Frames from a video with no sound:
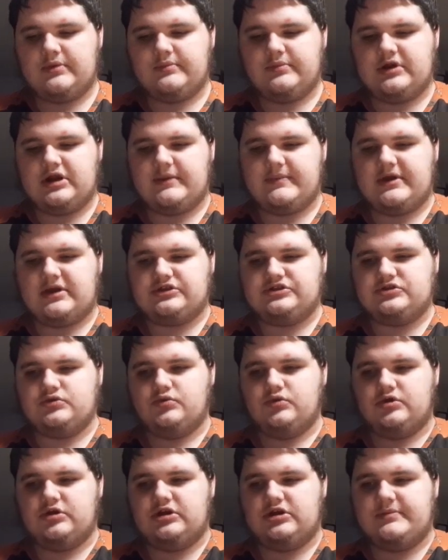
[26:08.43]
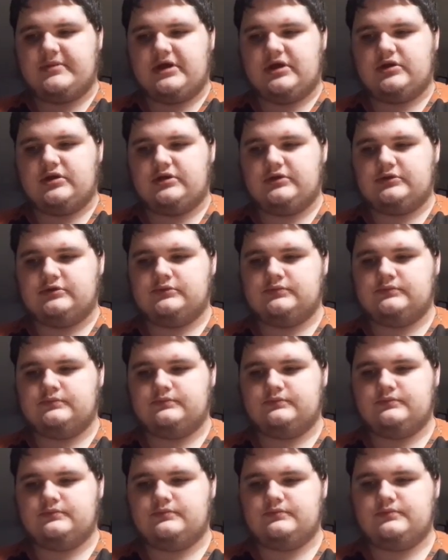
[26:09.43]
But I'm not too worried about it,
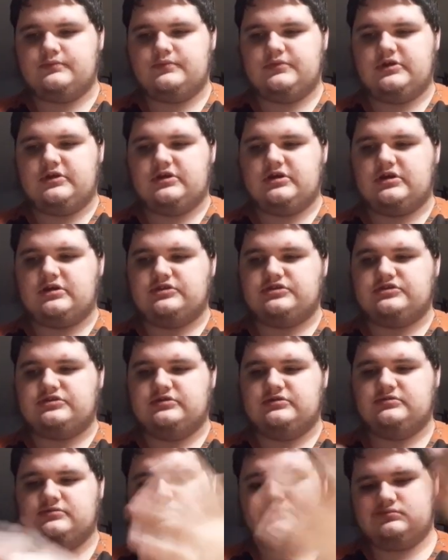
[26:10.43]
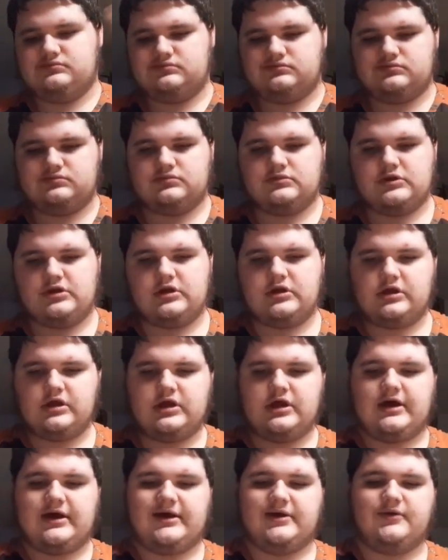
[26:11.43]
because
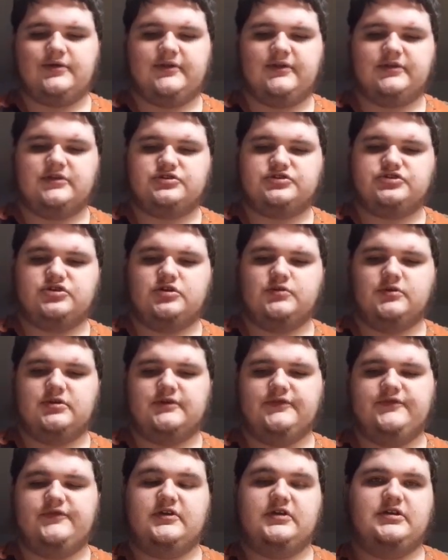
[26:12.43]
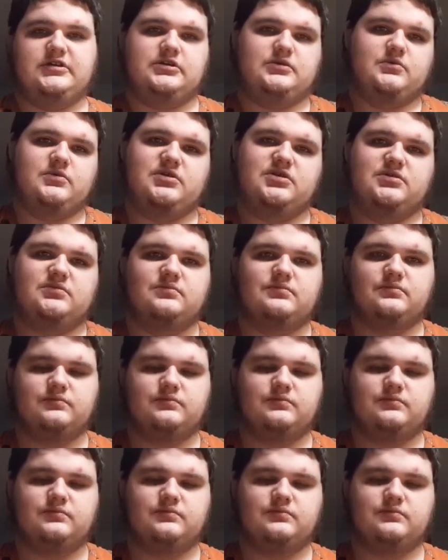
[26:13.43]
I don't think the shirt would have fit anyway.